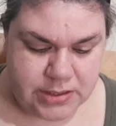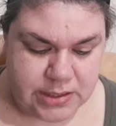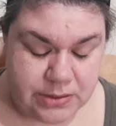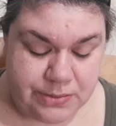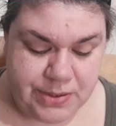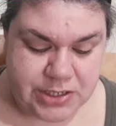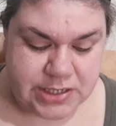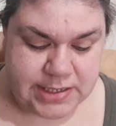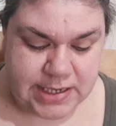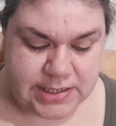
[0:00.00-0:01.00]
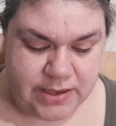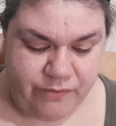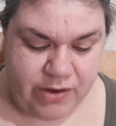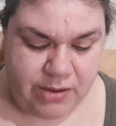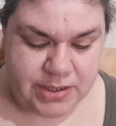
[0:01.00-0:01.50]
So it just says,
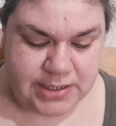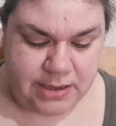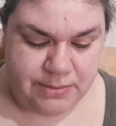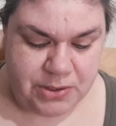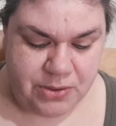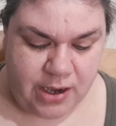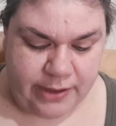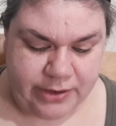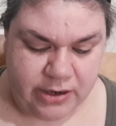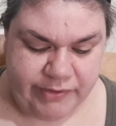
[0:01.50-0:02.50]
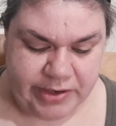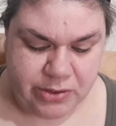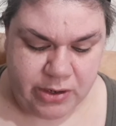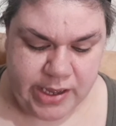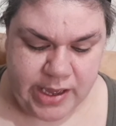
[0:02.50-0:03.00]
from debut author
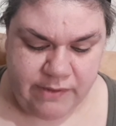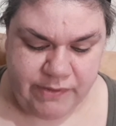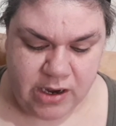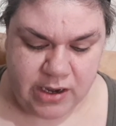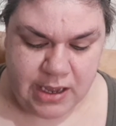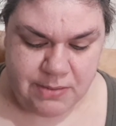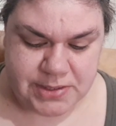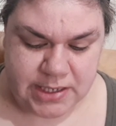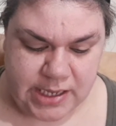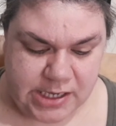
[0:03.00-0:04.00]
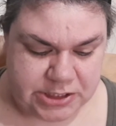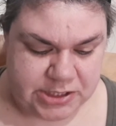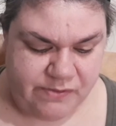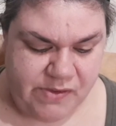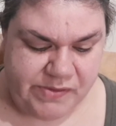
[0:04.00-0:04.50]
Victoria Aveyard comes a
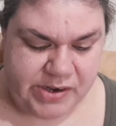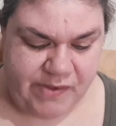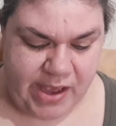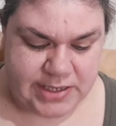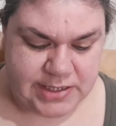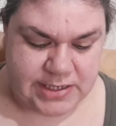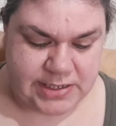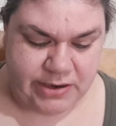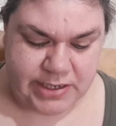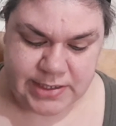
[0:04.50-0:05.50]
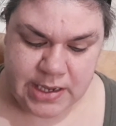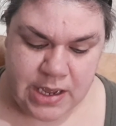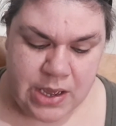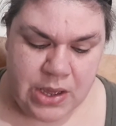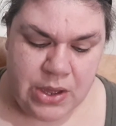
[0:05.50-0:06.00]
lush, vivid fantasy series
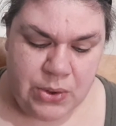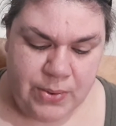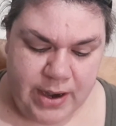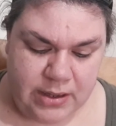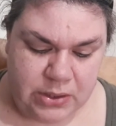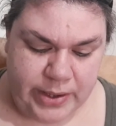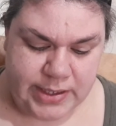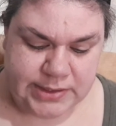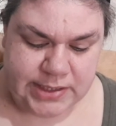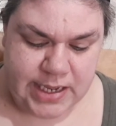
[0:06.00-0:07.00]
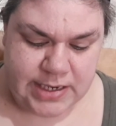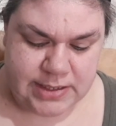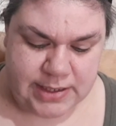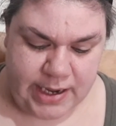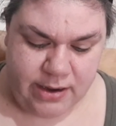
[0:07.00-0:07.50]
where loyalty and
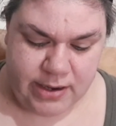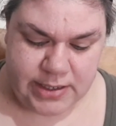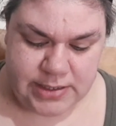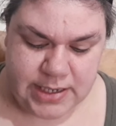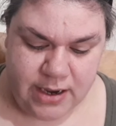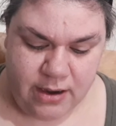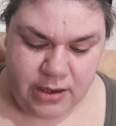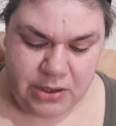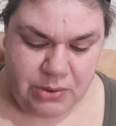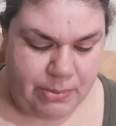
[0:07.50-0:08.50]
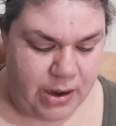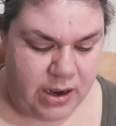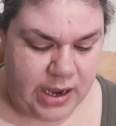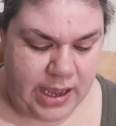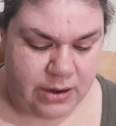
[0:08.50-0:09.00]
desire can tear you
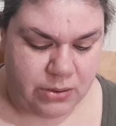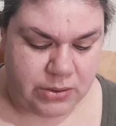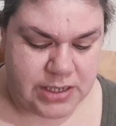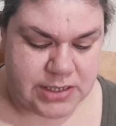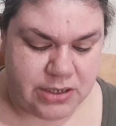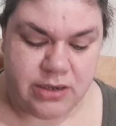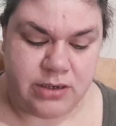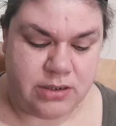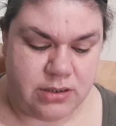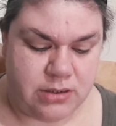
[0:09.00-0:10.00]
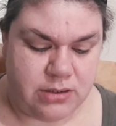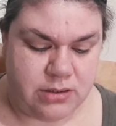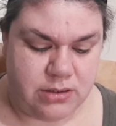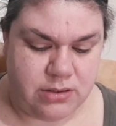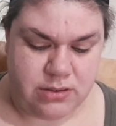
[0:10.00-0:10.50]
apart and the only
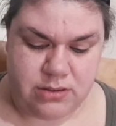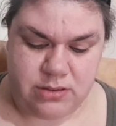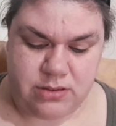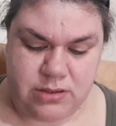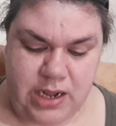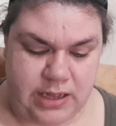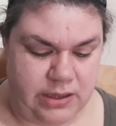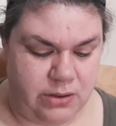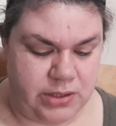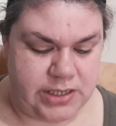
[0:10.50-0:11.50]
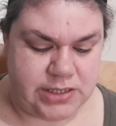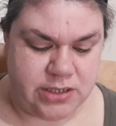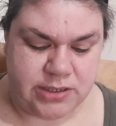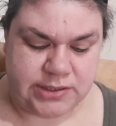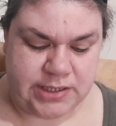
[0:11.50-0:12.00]

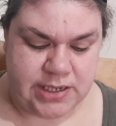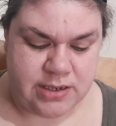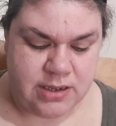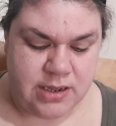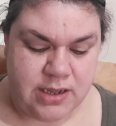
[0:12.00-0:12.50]
certainty